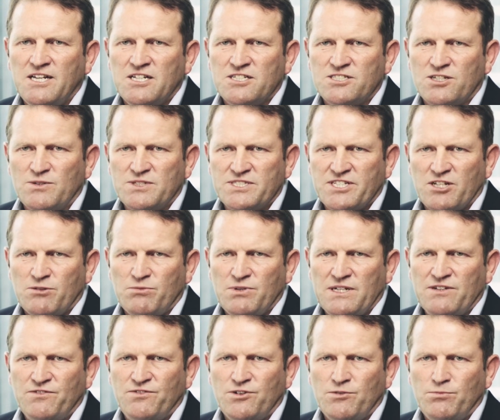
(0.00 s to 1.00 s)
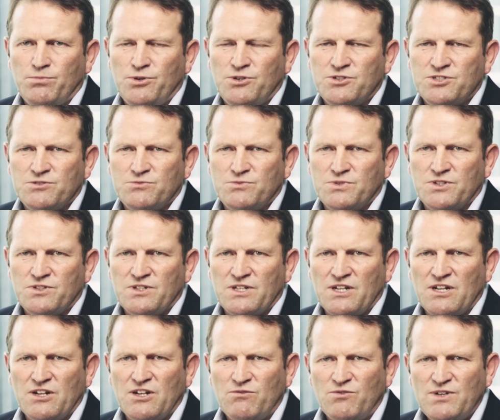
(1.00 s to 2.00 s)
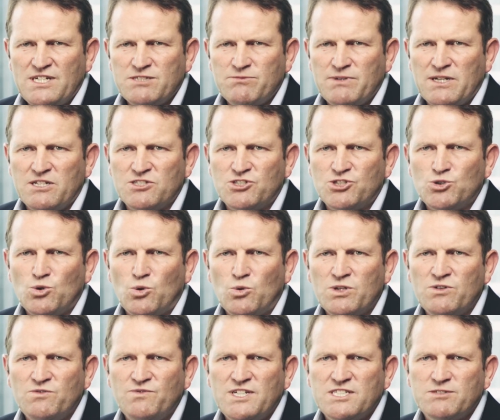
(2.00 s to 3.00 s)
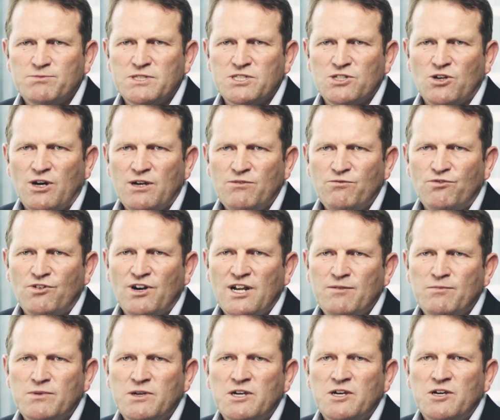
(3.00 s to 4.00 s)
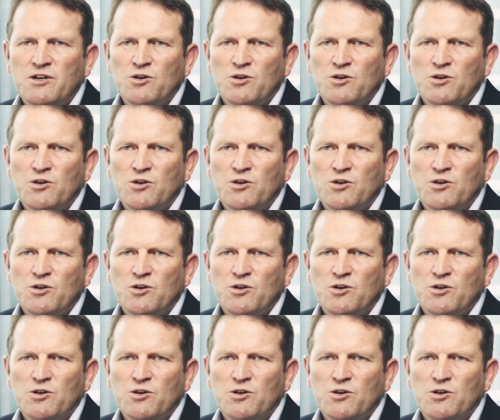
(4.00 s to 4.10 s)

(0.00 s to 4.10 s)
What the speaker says: So it's going to be for a person with a reasonably short investment time frame